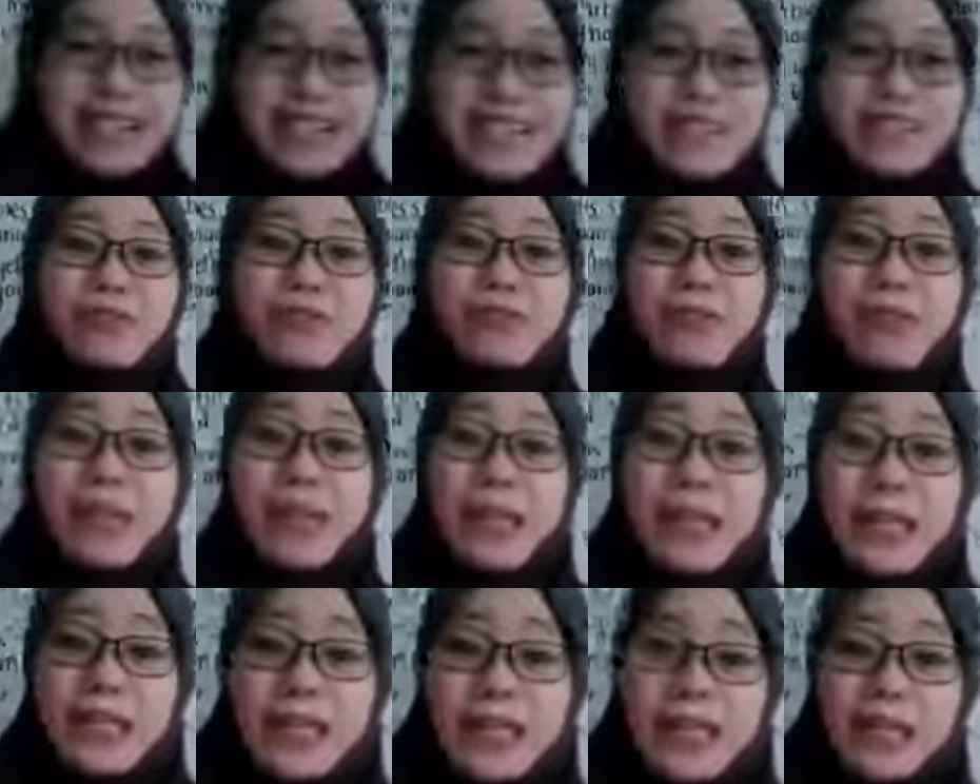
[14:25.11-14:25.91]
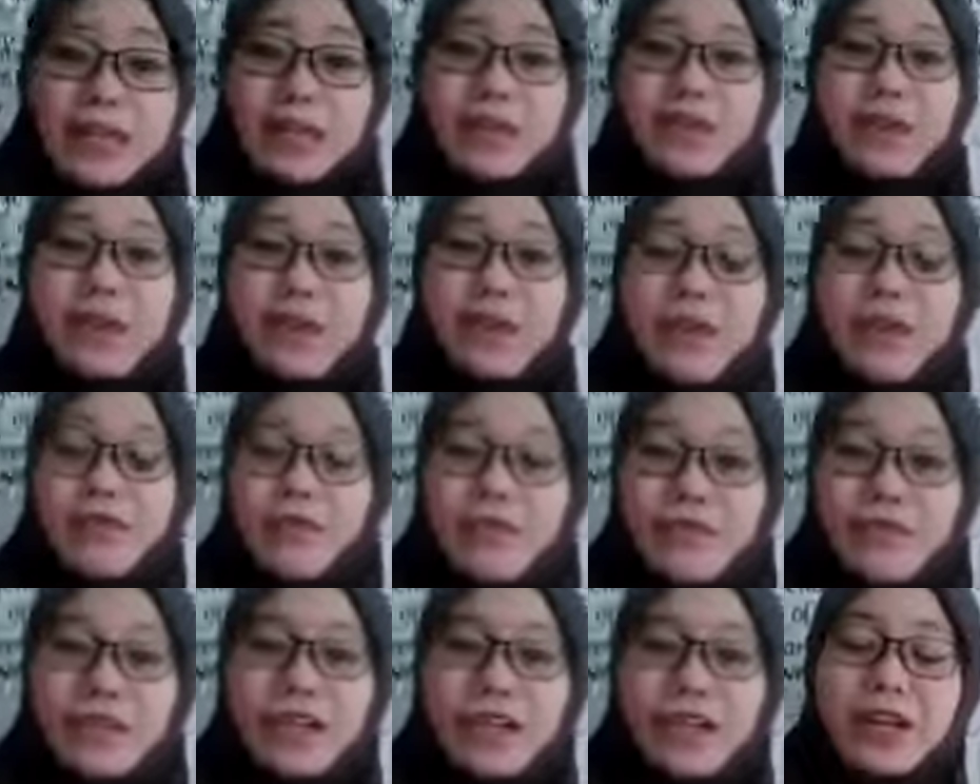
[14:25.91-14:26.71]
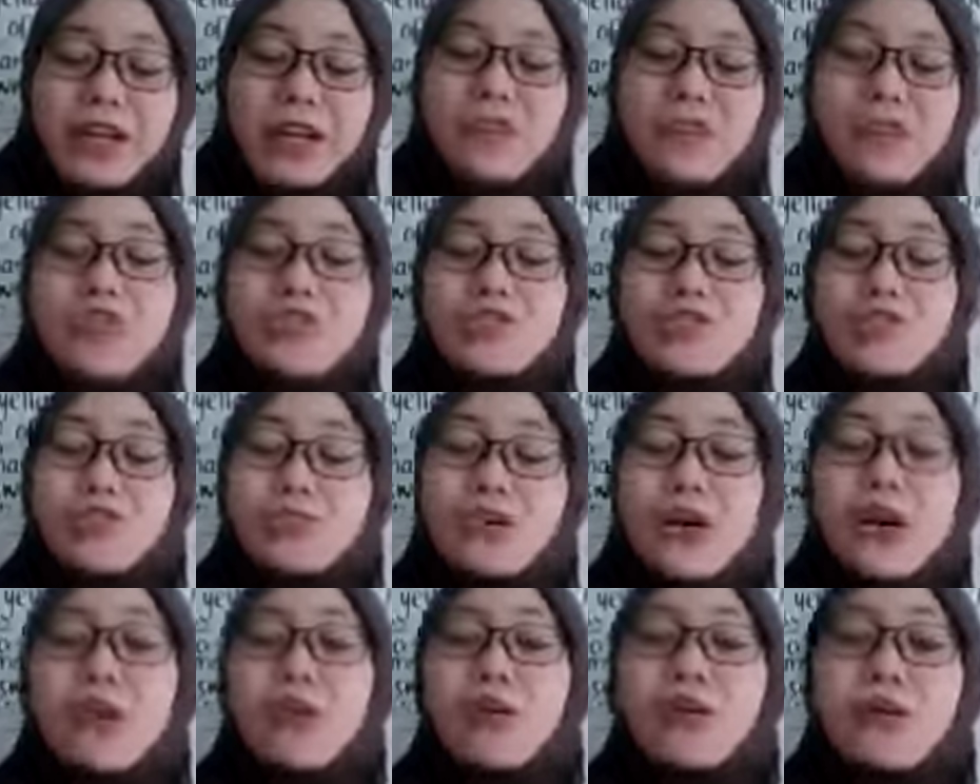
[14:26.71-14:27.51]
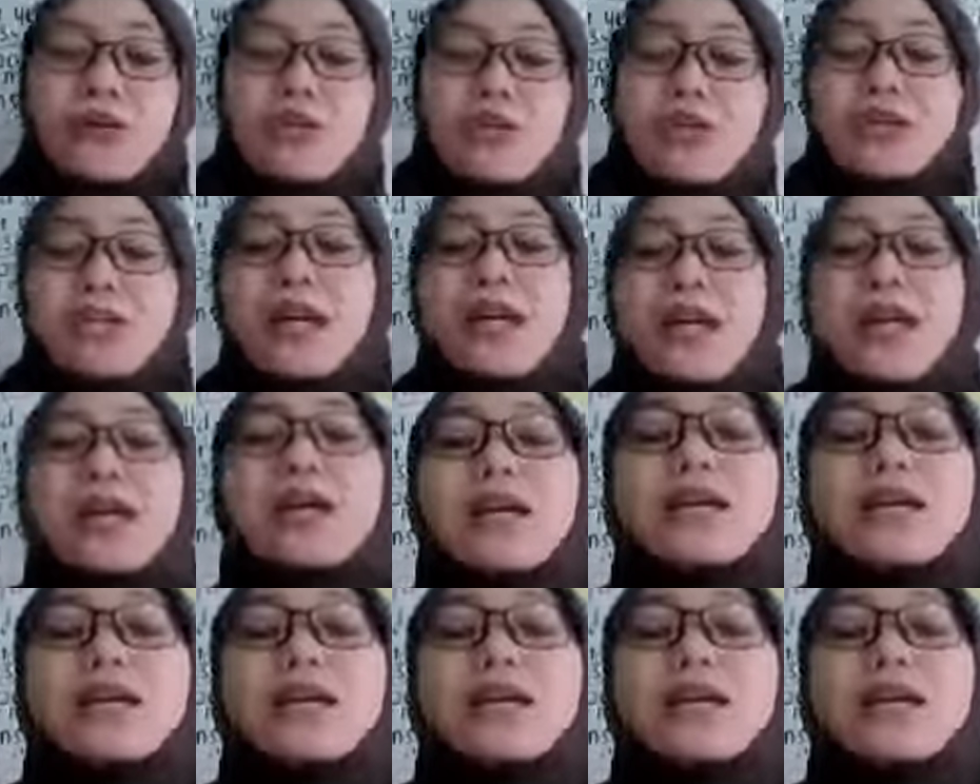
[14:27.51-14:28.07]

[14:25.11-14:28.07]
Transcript: It's free, okay, free for 2 hours.